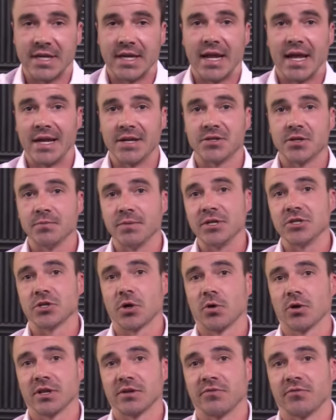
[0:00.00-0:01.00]
And, and to be
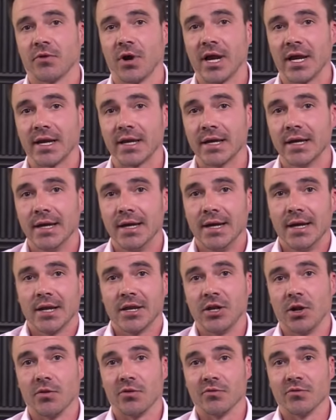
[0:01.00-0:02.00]
totally frank,
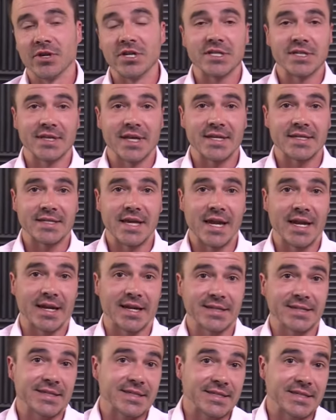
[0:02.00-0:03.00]
you know, the reason they said it,
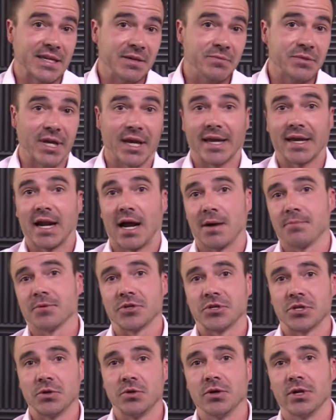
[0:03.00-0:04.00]
because it seems like an
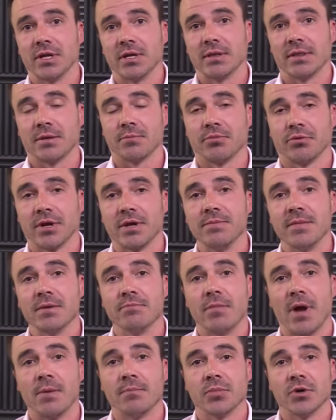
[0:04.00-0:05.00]
opportunity that premium
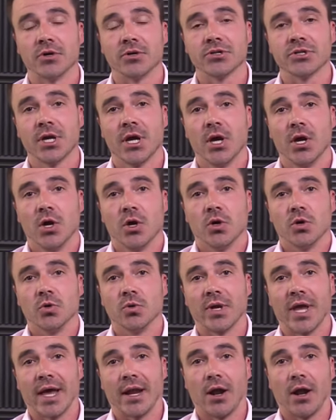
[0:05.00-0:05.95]
members who get